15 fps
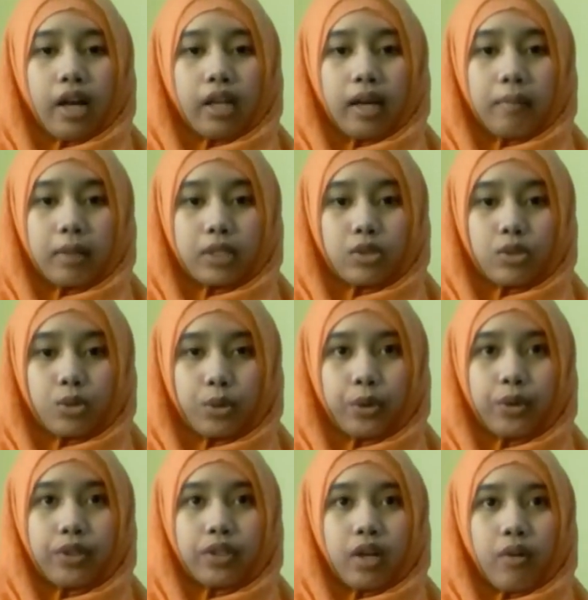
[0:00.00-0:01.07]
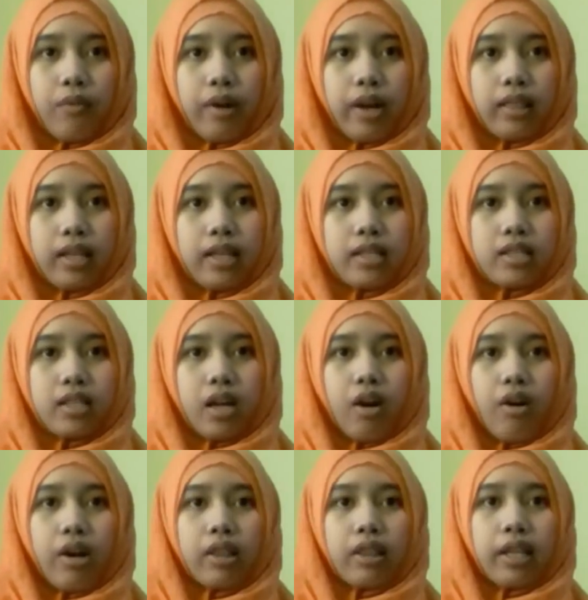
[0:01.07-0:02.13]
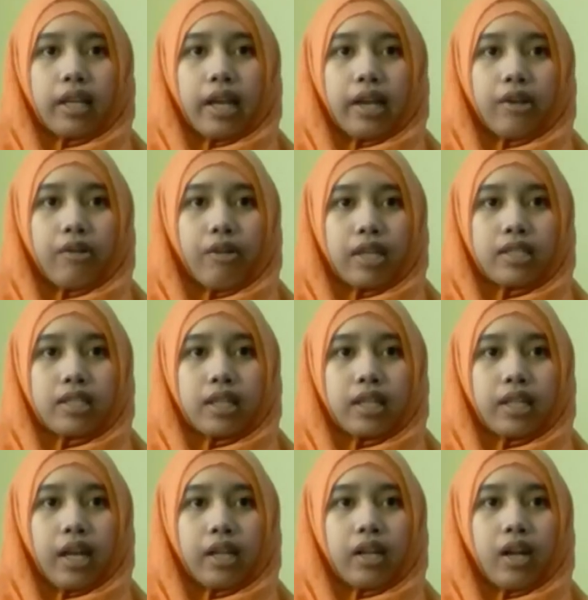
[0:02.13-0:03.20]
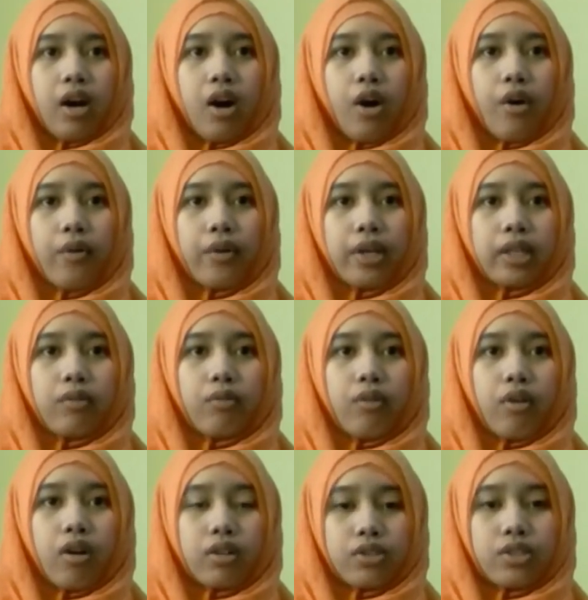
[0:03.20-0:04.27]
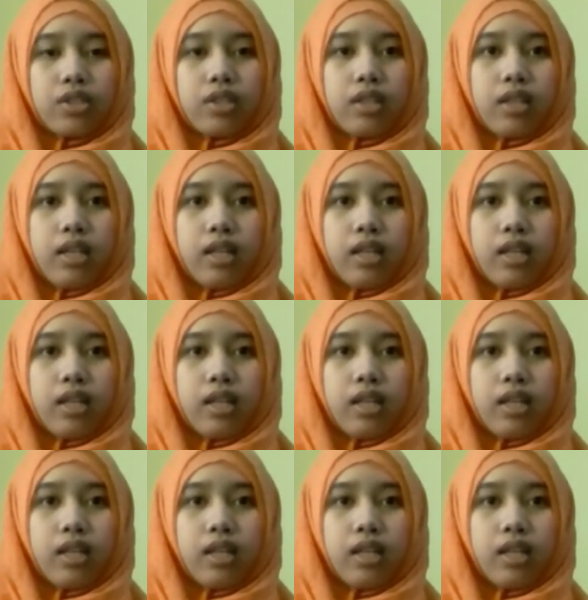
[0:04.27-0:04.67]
Number 2, what is accounting equation and how it works?